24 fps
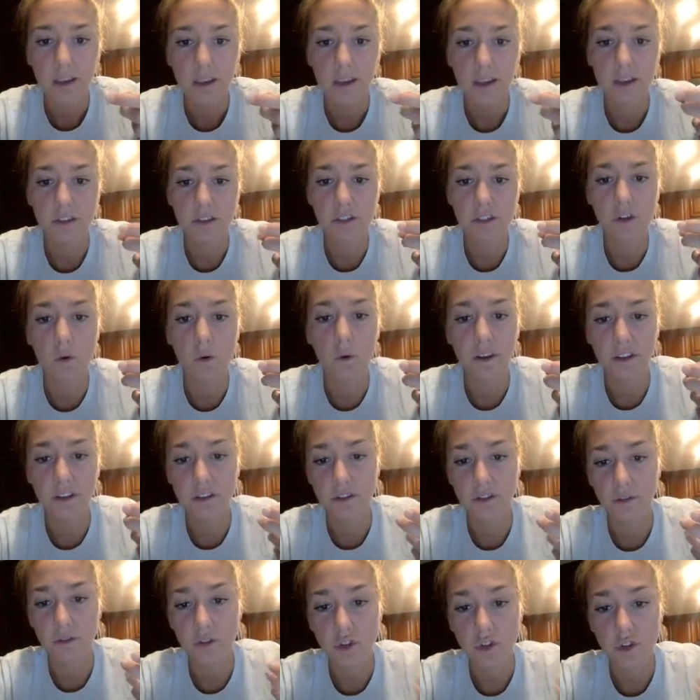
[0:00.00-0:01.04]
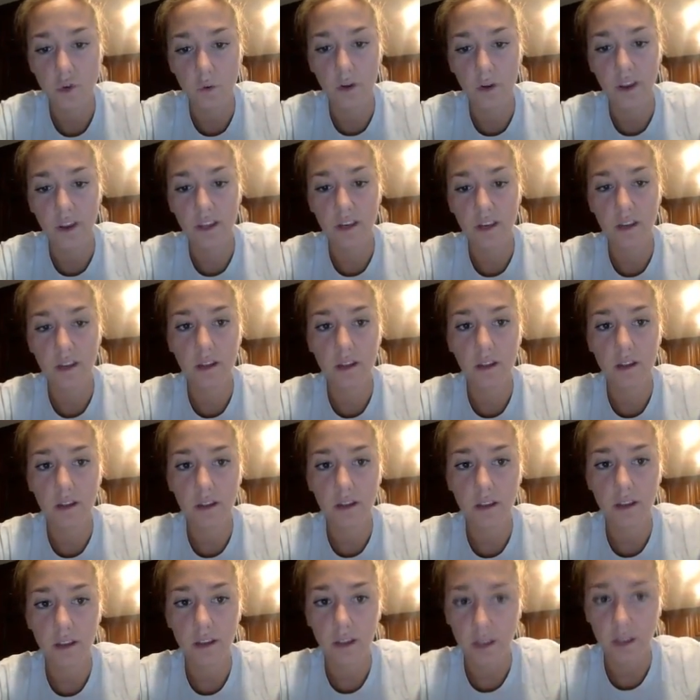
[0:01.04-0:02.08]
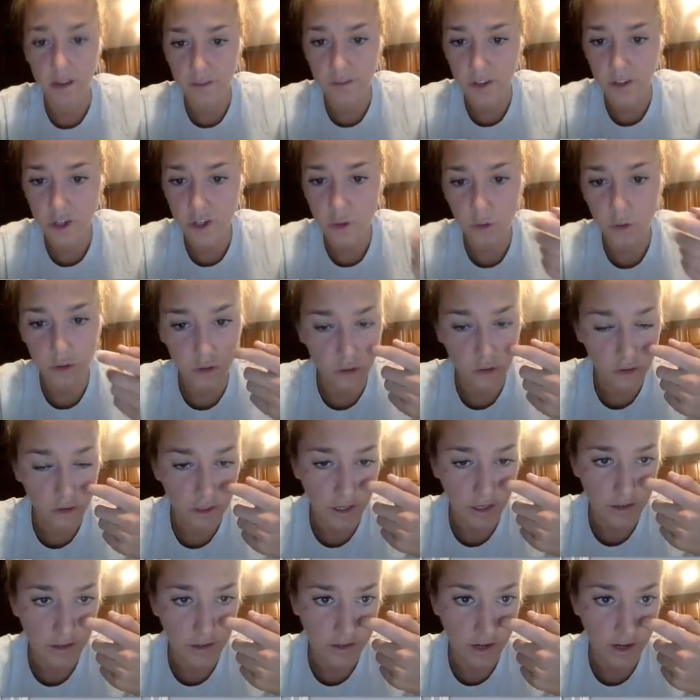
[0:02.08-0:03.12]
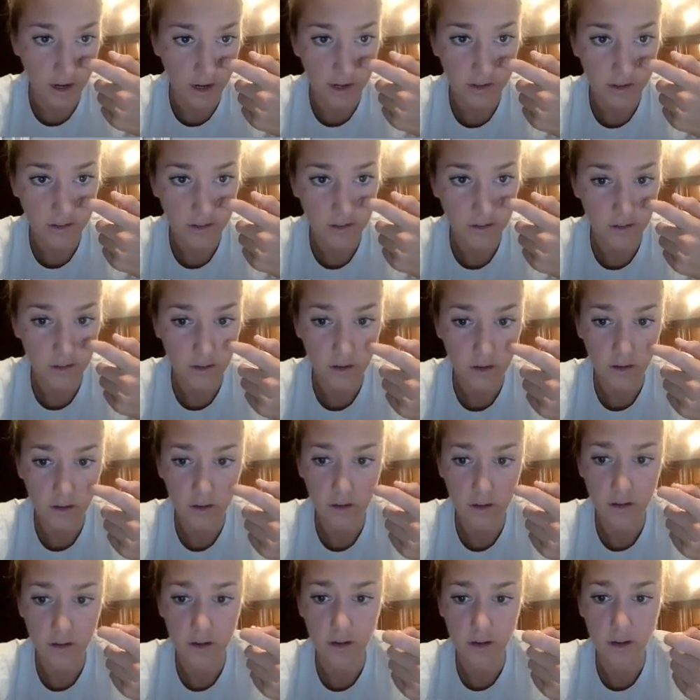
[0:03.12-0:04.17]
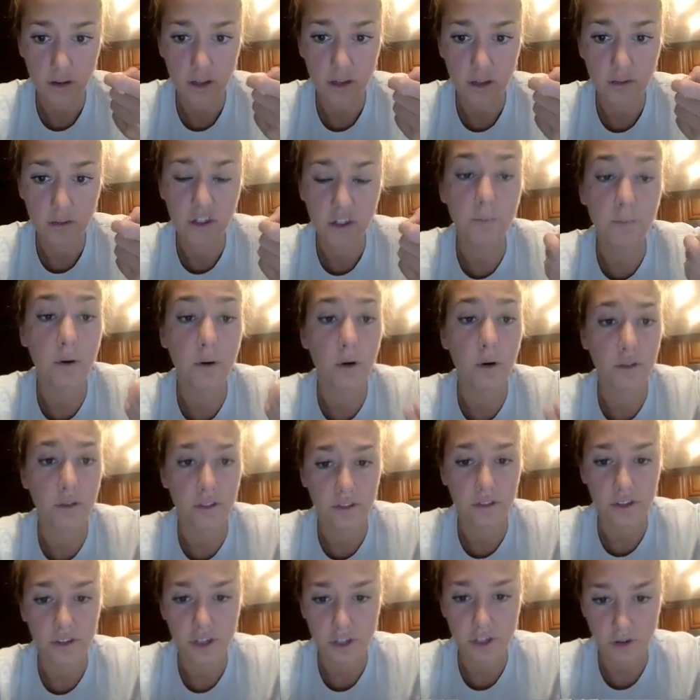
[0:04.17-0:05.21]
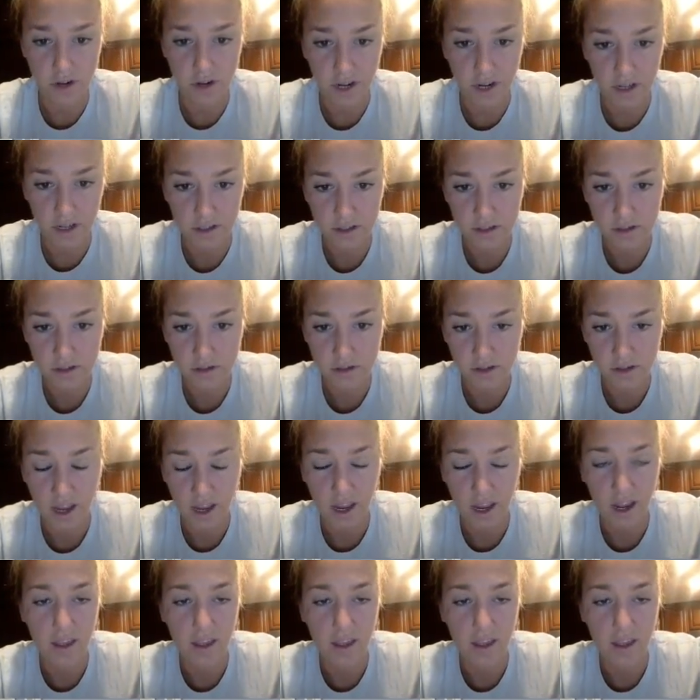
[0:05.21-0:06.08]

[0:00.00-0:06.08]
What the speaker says: is going to join individual nucleotides to both of the strands, okay?